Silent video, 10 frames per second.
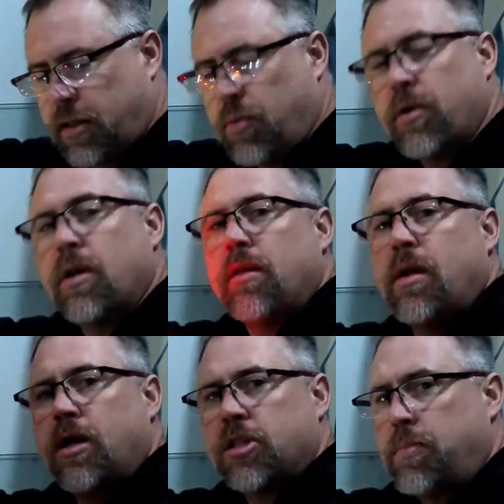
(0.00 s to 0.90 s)
So we're going to
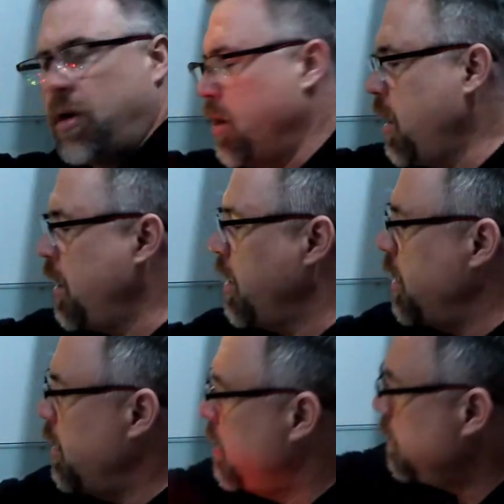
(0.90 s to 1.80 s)
launch the ball out of
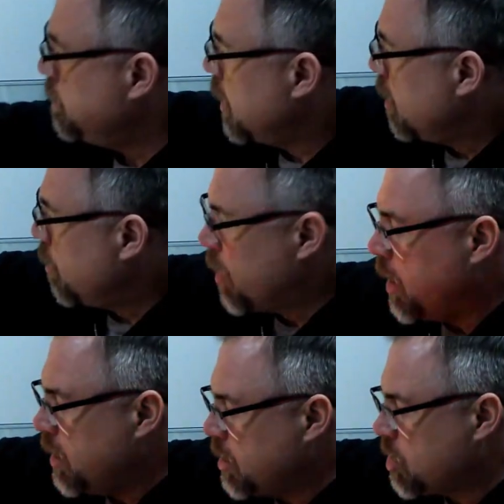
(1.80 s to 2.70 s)
here. We're going
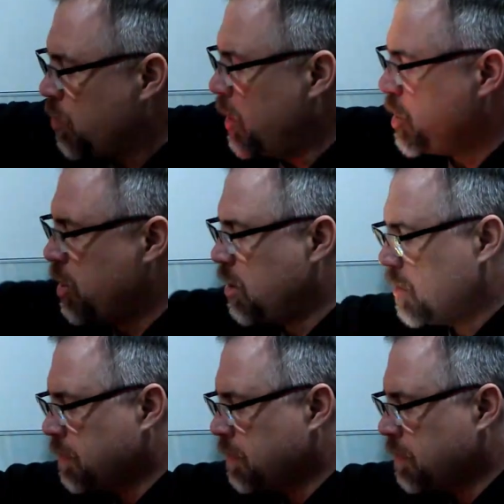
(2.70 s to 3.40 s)
to hit the switch.